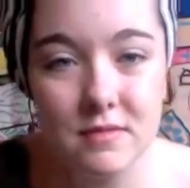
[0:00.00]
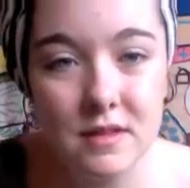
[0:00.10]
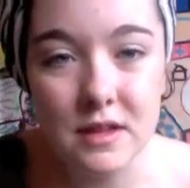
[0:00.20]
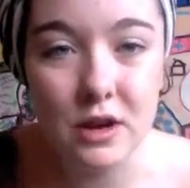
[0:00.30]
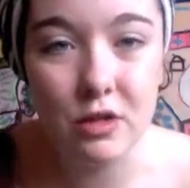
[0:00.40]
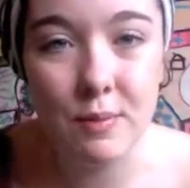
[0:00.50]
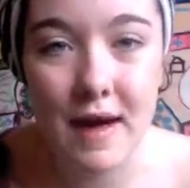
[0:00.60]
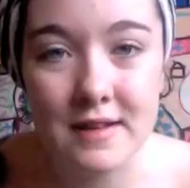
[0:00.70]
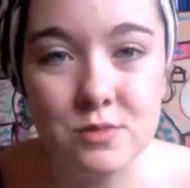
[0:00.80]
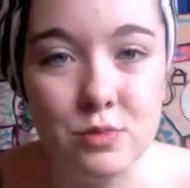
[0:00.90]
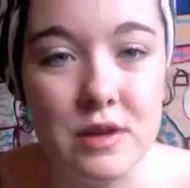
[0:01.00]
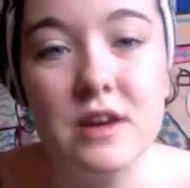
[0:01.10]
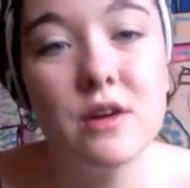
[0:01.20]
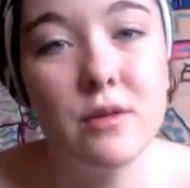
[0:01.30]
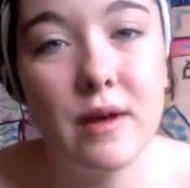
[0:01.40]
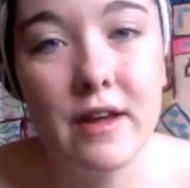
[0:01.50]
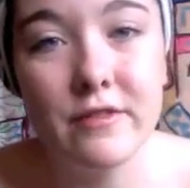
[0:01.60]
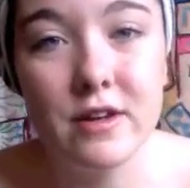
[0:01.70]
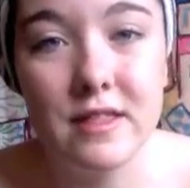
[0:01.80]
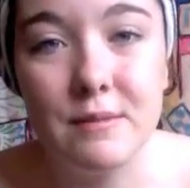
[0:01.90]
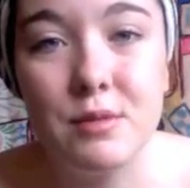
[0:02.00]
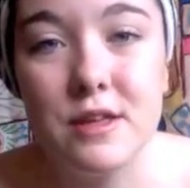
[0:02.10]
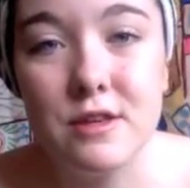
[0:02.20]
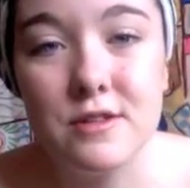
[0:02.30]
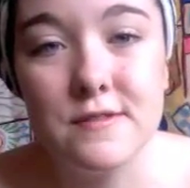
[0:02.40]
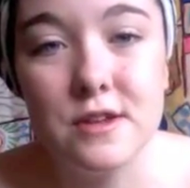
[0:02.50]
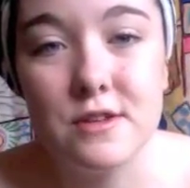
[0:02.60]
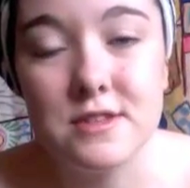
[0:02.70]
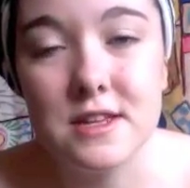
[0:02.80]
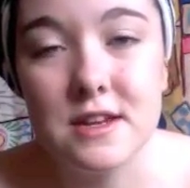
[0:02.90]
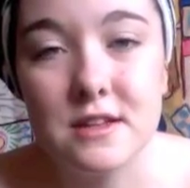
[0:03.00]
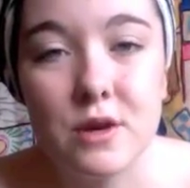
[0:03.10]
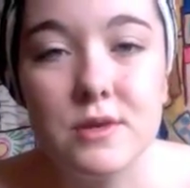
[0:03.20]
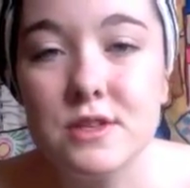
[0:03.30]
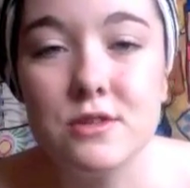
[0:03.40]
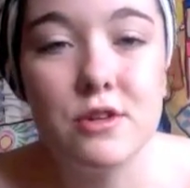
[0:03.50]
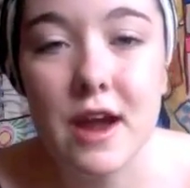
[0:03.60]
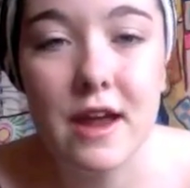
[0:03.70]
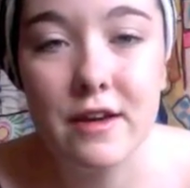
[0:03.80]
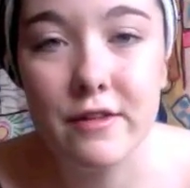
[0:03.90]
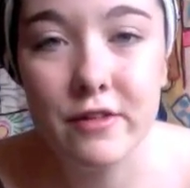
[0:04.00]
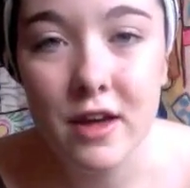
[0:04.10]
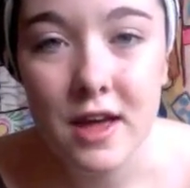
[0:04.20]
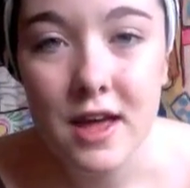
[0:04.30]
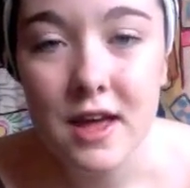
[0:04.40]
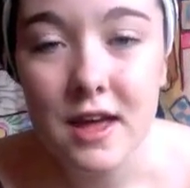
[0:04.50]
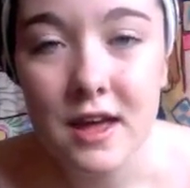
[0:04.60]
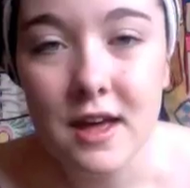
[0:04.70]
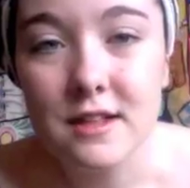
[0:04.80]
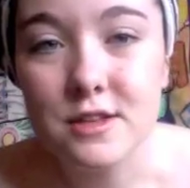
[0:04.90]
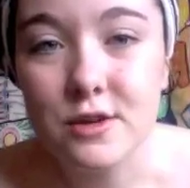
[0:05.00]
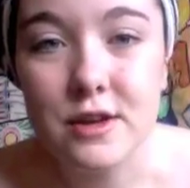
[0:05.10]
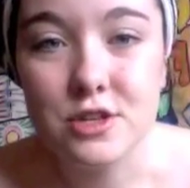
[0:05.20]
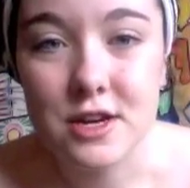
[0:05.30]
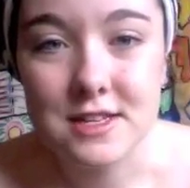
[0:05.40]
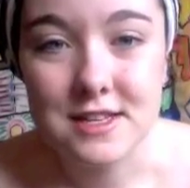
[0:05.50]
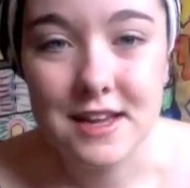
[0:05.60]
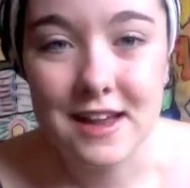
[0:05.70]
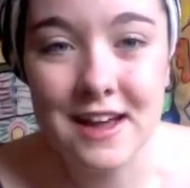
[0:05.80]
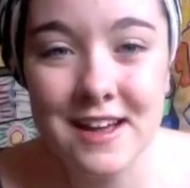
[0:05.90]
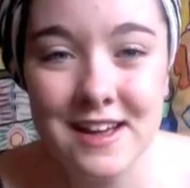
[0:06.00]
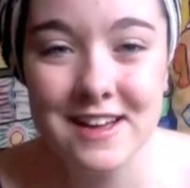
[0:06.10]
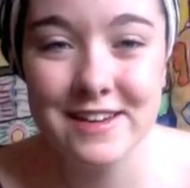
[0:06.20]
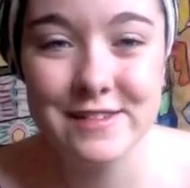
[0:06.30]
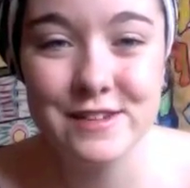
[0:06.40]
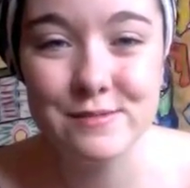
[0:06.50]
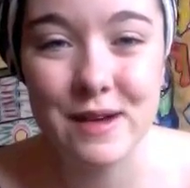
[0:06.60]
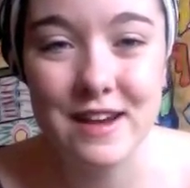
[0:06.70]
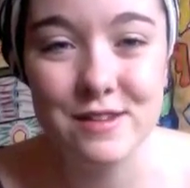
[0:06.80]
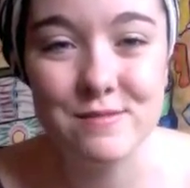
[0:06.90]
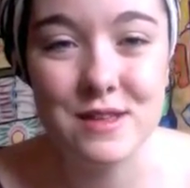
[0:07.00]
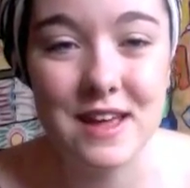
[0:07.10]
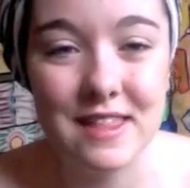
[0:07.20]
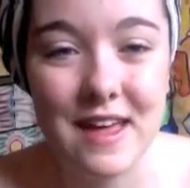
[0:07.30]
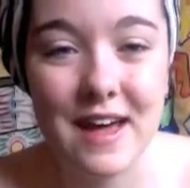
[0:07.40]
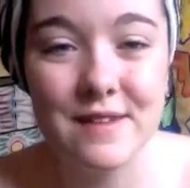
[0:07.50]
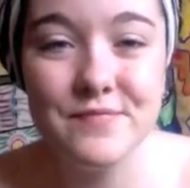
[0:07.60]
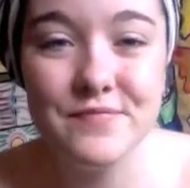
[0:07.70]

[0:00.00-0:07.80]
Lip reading: you know, the past week or whatever, and then putting those videos in. It's always so creative and so interesting. I wish mine could be like that.